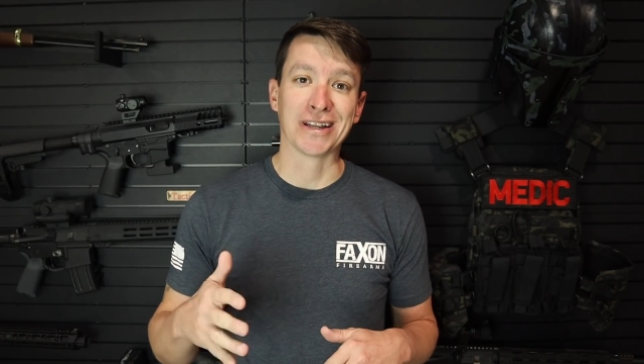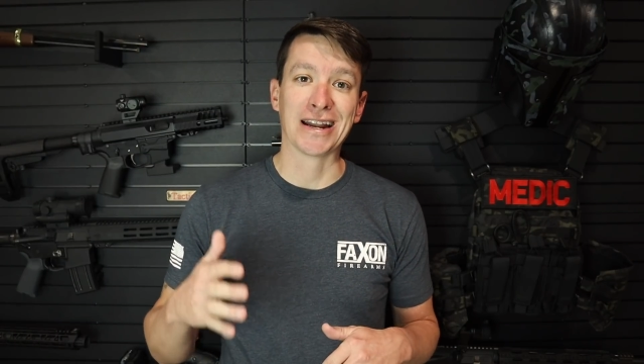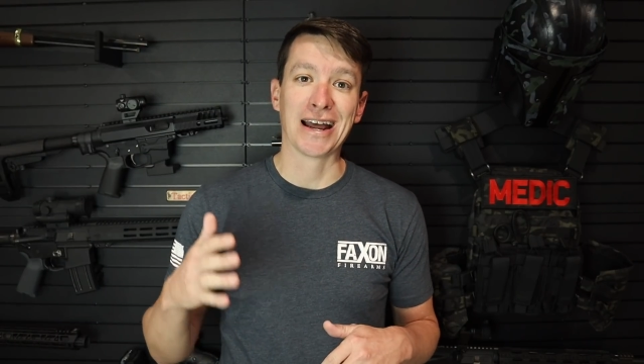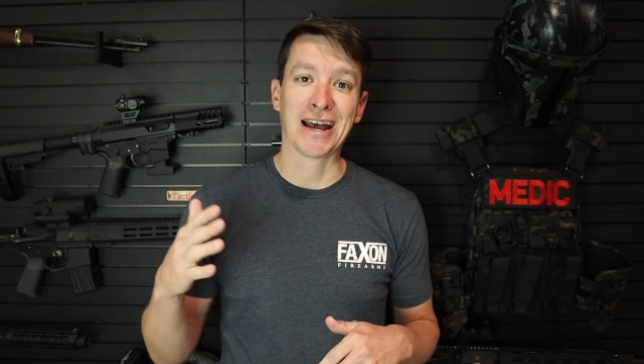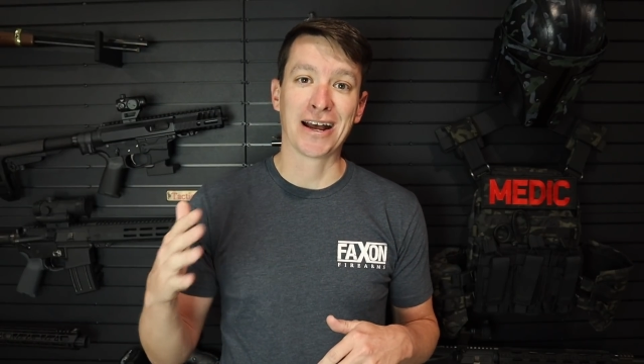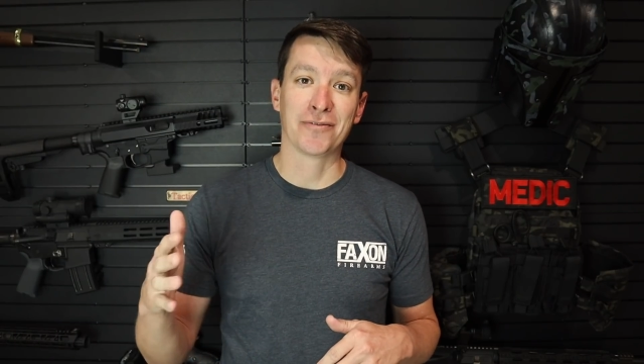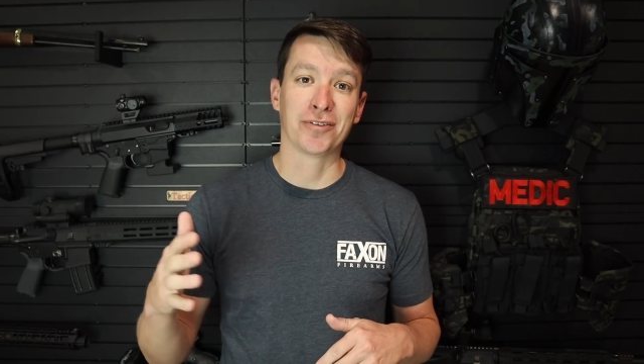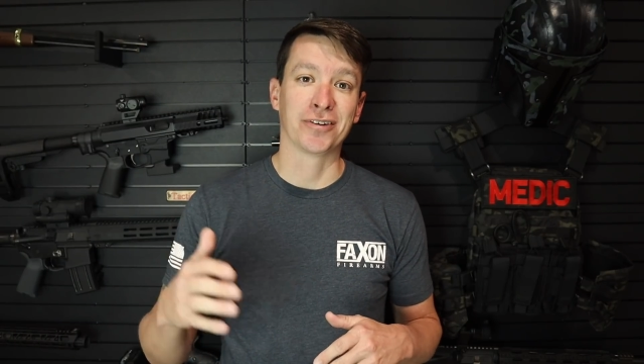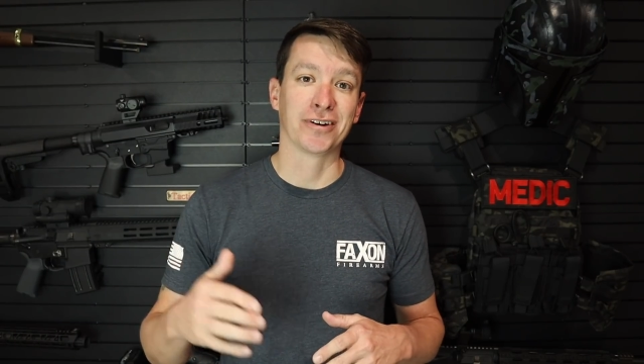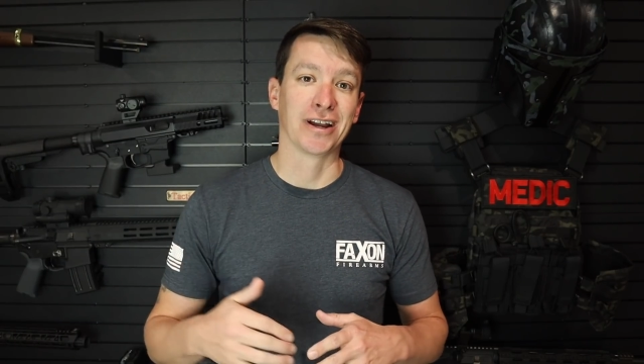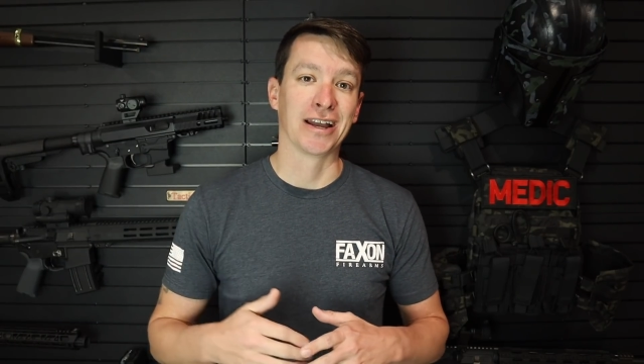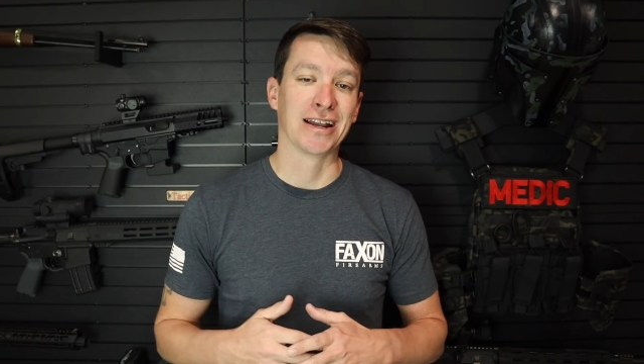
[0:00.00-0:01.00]
and
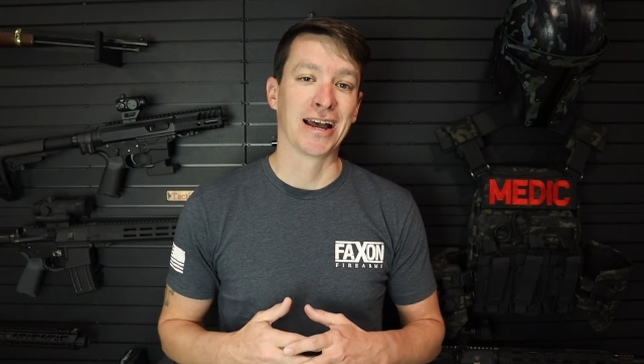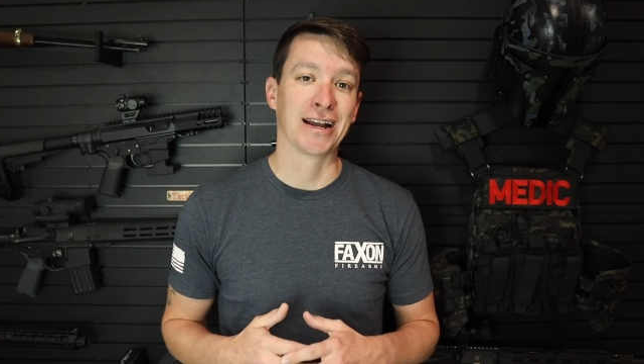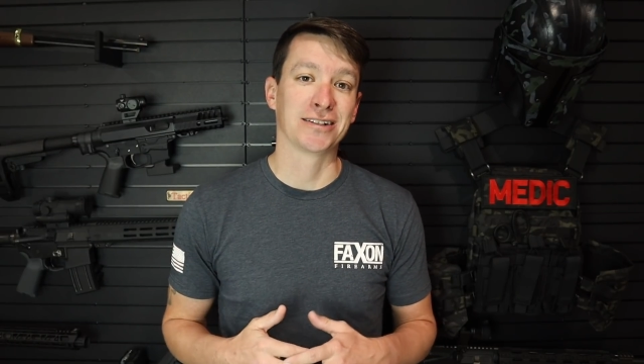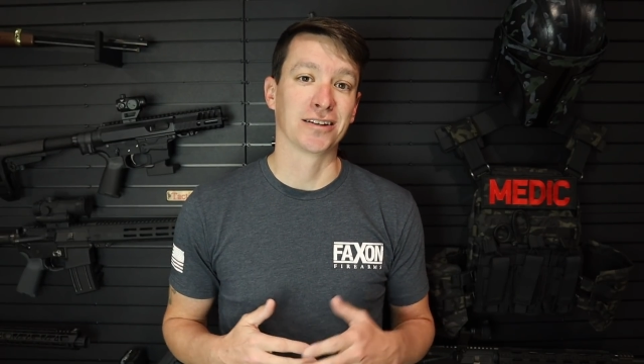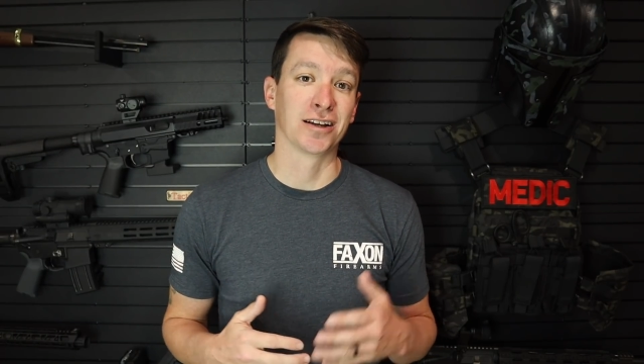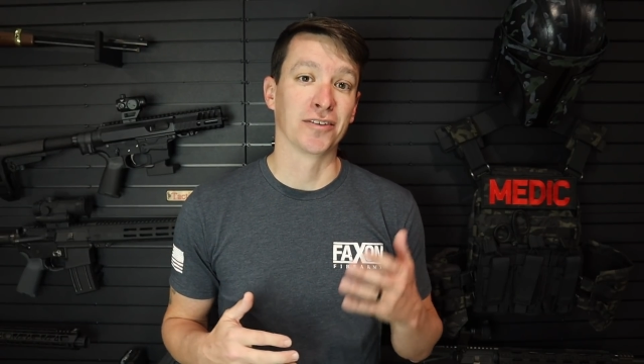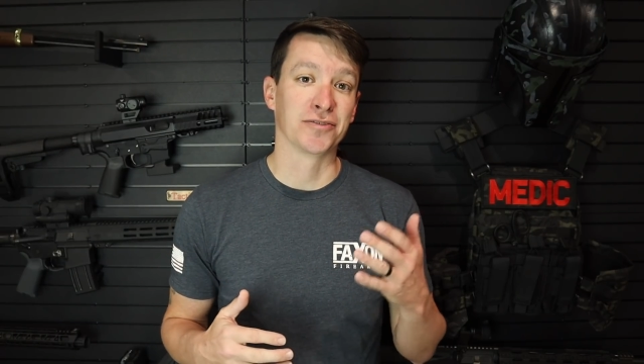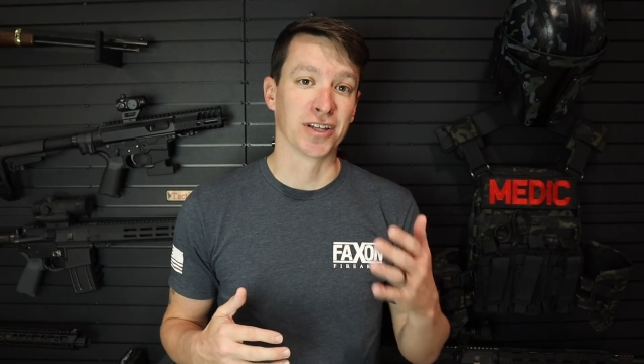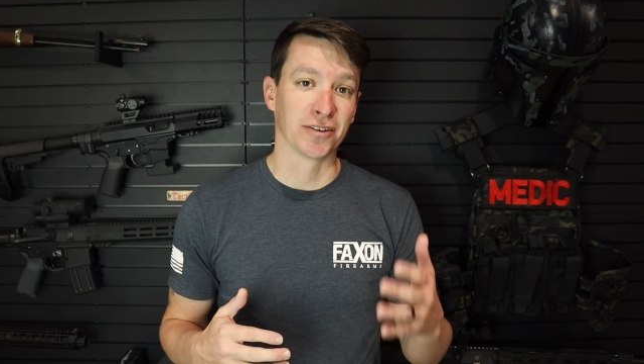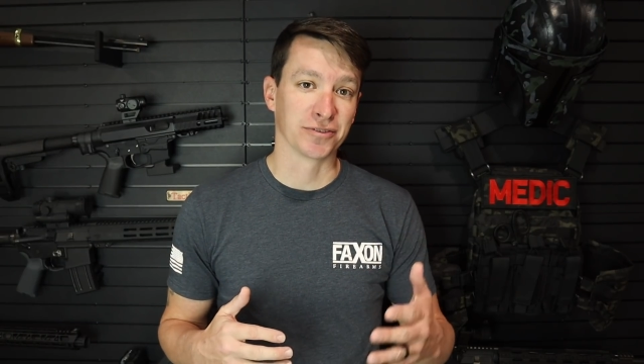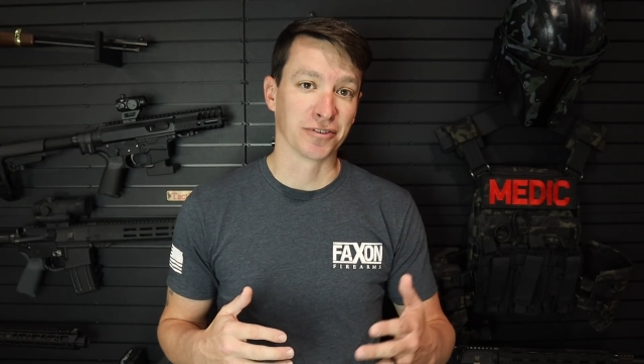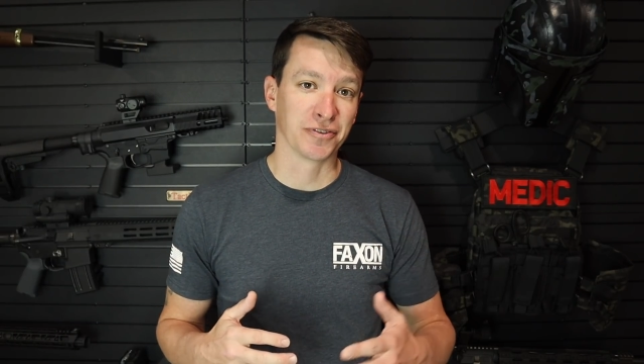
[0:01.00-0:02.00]
after an act of
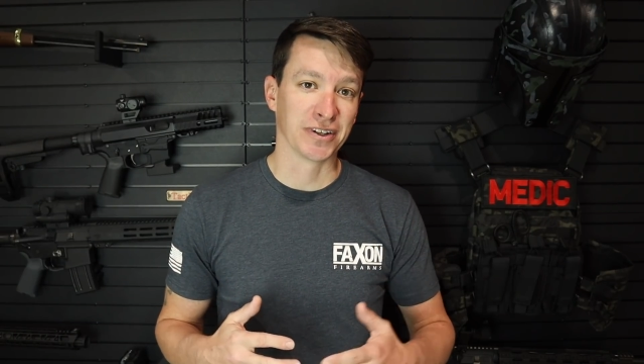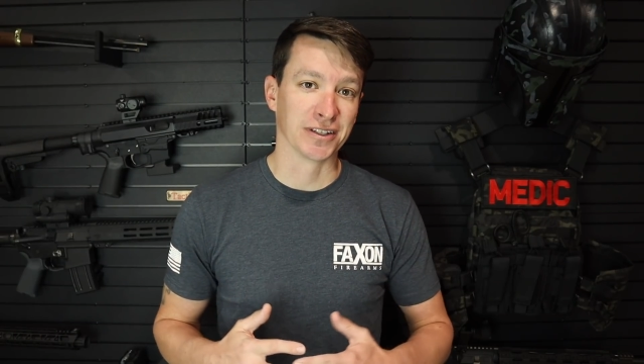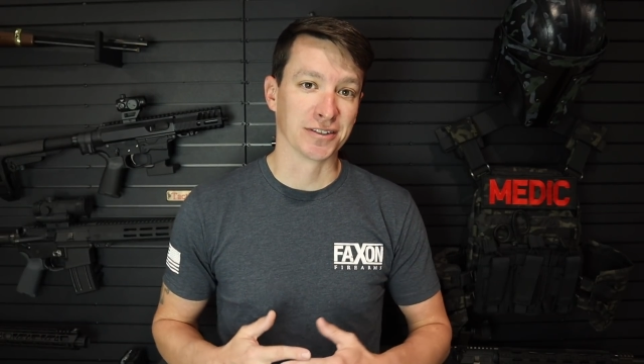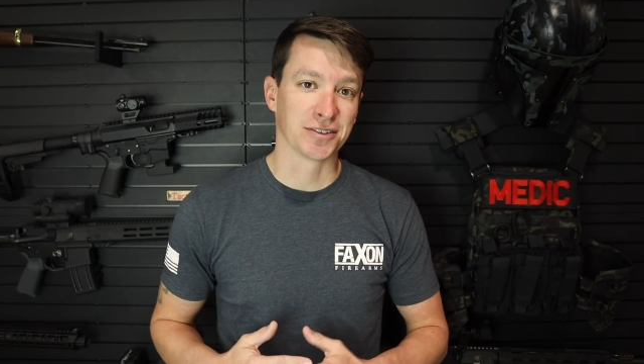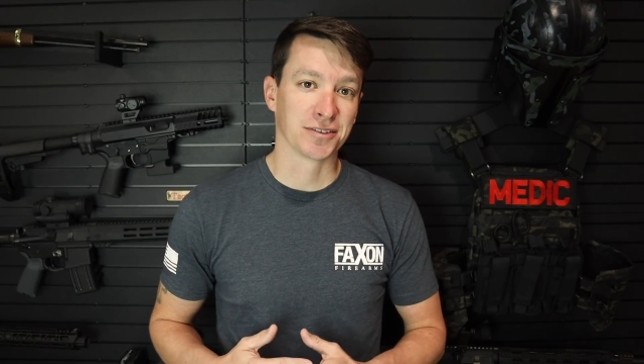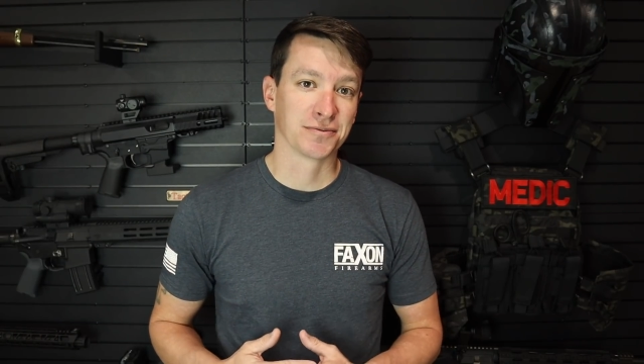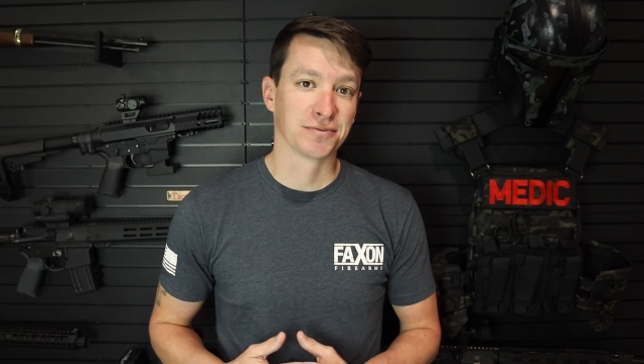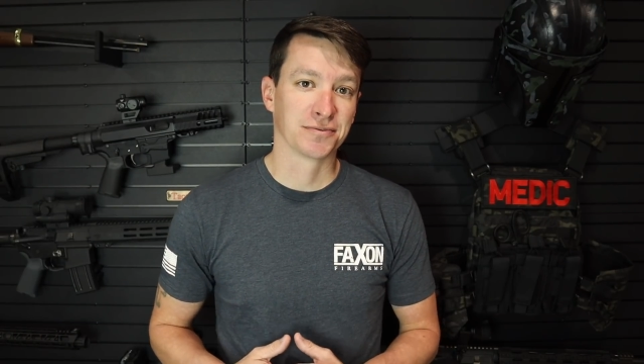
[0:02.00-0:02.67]
self-defense.